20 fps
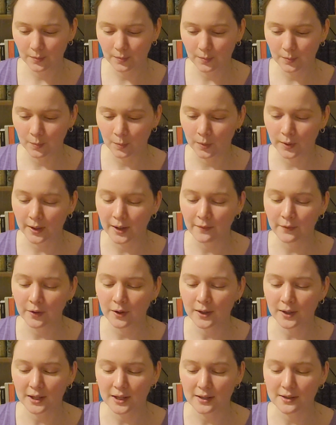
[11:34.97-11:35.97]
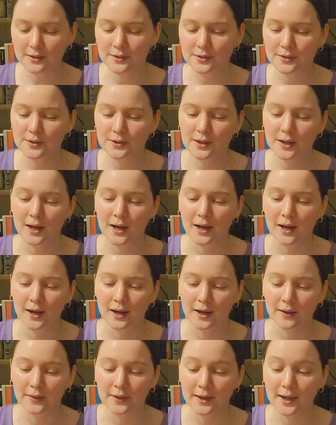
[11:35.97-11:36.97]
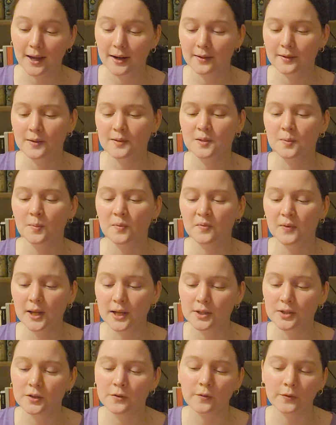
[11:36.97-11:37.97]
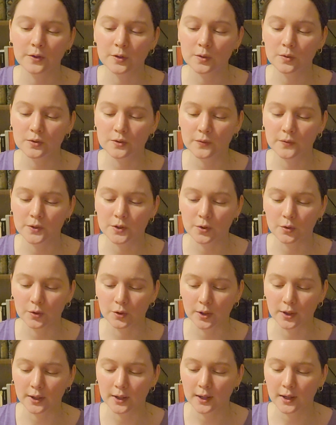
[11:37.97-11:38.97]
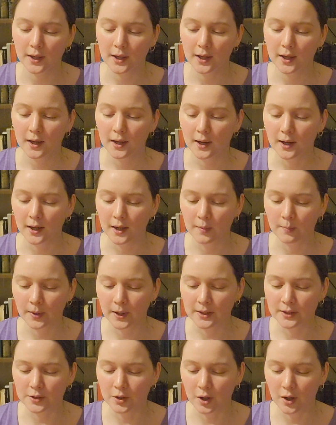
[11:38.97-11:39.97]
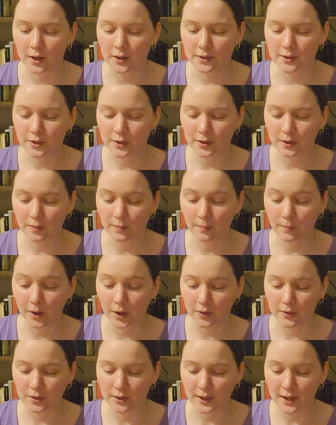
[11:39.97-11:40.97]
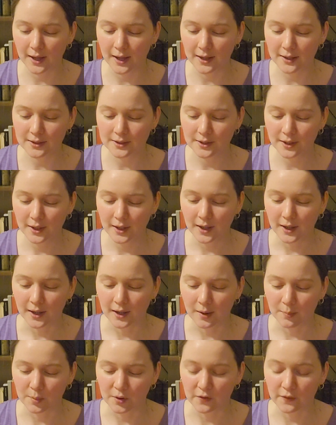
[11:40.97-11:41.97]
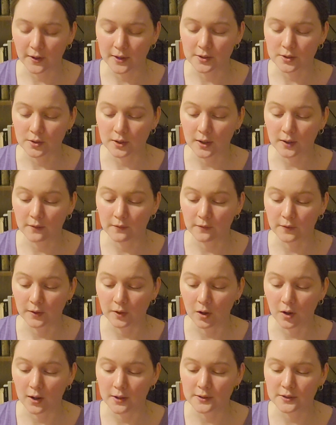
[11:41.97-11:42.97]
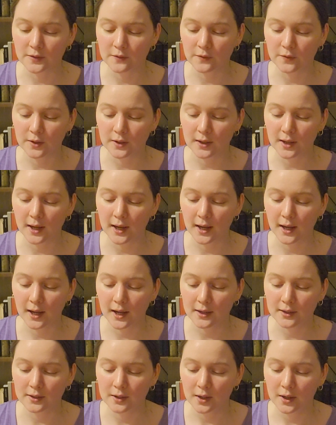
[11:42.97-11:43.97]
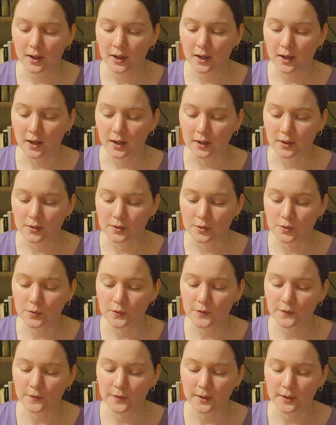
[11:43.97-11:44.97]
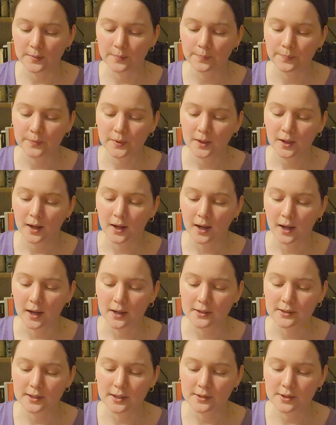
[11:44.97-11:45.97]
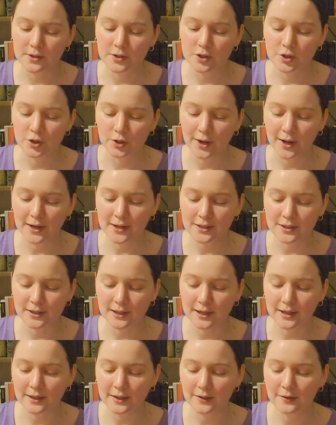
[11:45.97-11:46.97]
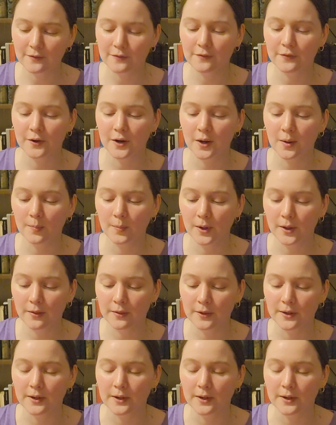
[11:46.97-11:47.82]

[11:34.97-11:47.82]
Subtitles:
Whatever it is, the Catechism of Nature for the Use of Children by Dr. Martinet, professor of philosophy at Zutphen. It says it's translated from the